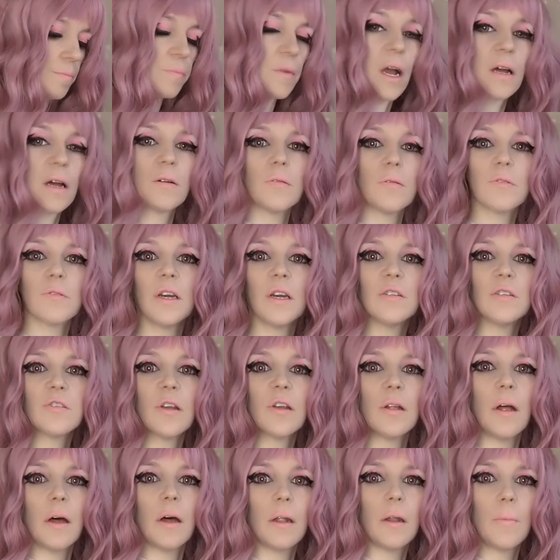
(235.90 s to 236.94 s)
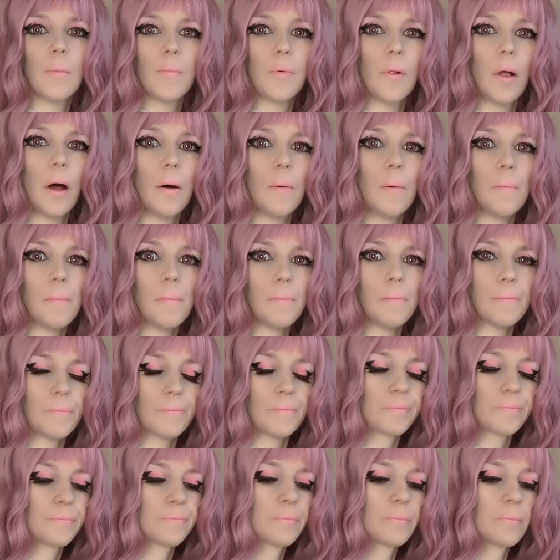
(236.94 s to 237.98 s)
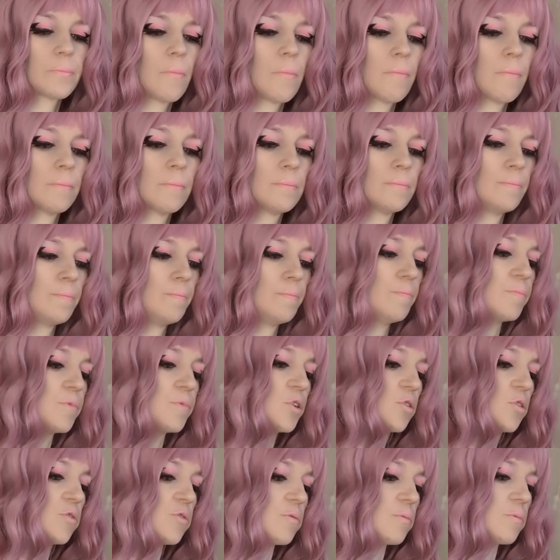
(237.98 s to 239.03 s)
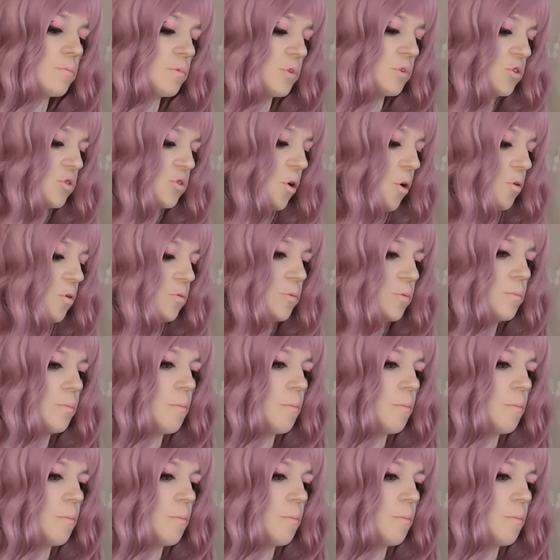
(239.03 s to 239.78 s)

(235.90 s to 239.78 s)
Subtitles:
I don't taste a lot of plum. Just salt.